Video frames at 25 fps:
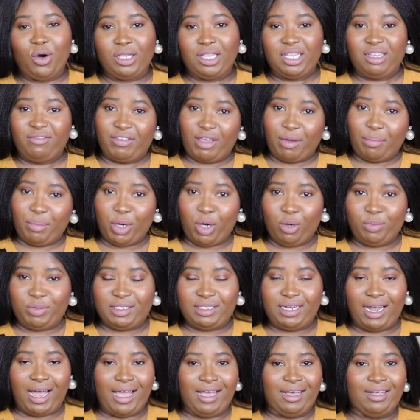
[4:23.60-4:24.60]
Olivia Pope
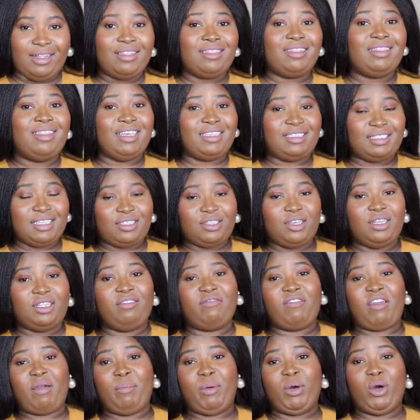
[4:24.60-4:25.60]
style. This is
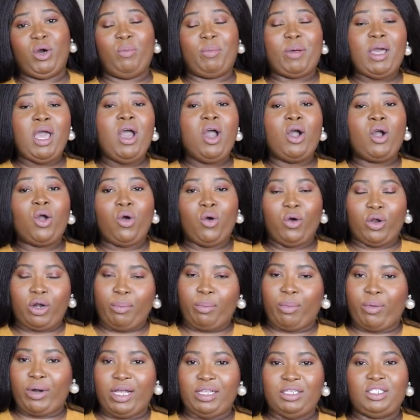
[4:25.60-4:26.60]
Olivia Pope going to
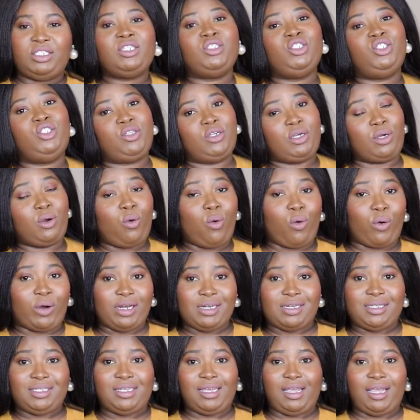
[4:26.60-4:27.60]
brunch during
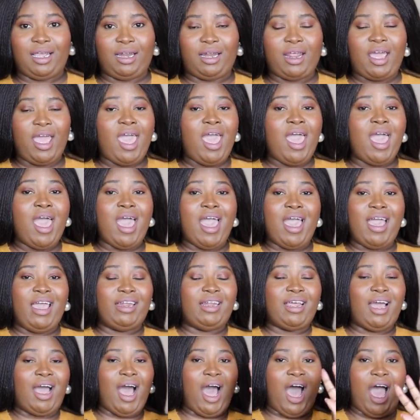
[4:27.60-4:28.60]
quarantine.
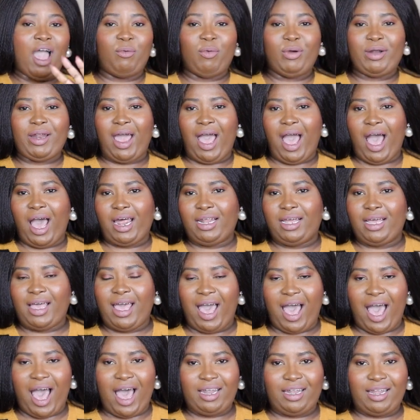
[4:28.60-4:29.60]
And I would add a
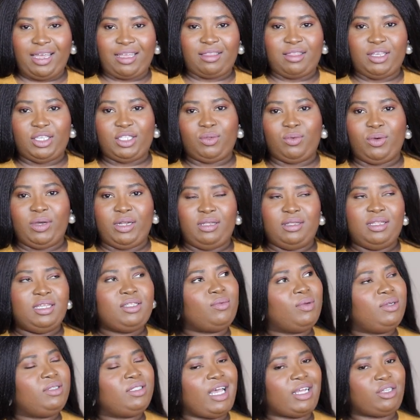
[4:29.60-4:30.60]
hat like this one. This
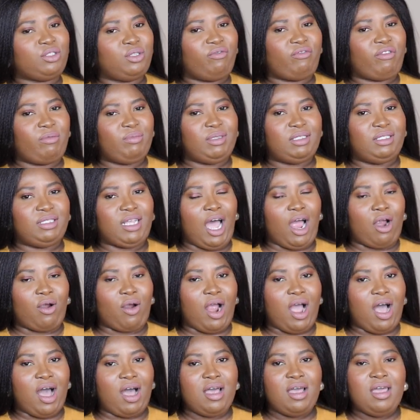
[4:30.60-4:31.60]
one's actually from
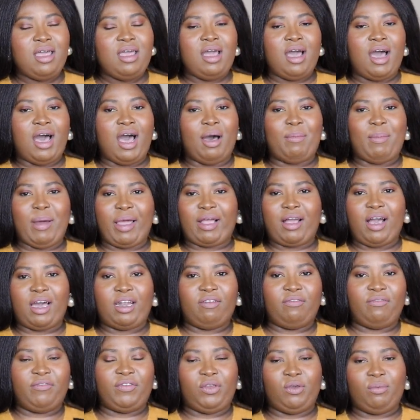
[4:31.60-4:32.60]
Zara. Um, I got
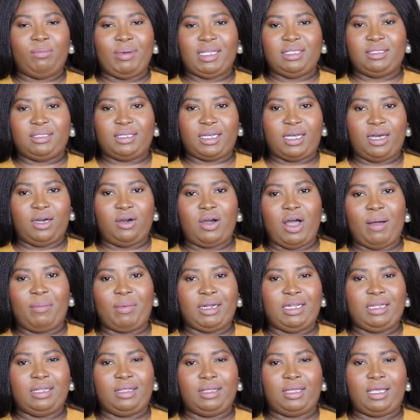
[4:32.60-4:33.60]
a few months ago. I'm
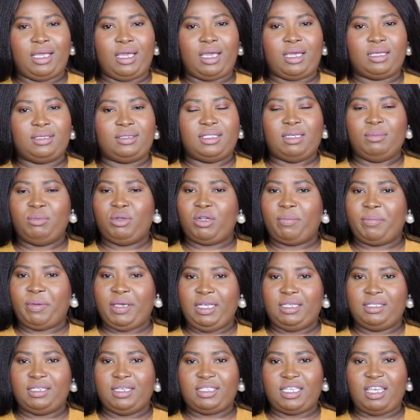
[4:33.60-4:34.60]
going to link similar
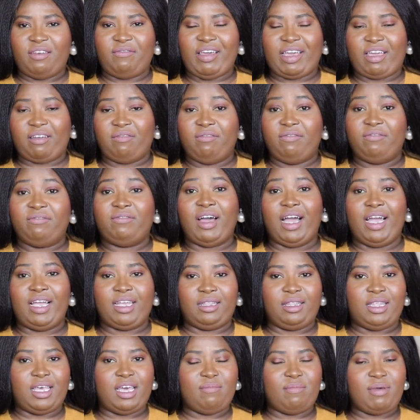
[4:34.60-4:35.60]
pieces if I can
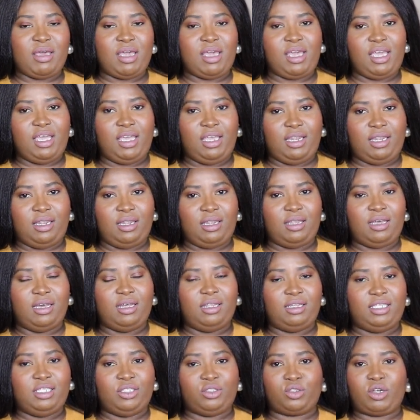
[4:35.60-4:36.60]
find them in
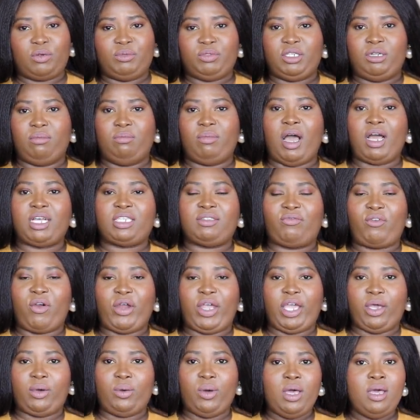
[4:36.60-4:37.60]
the description box for
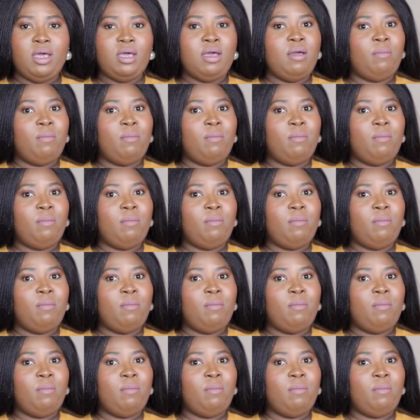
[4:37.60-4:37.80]
you.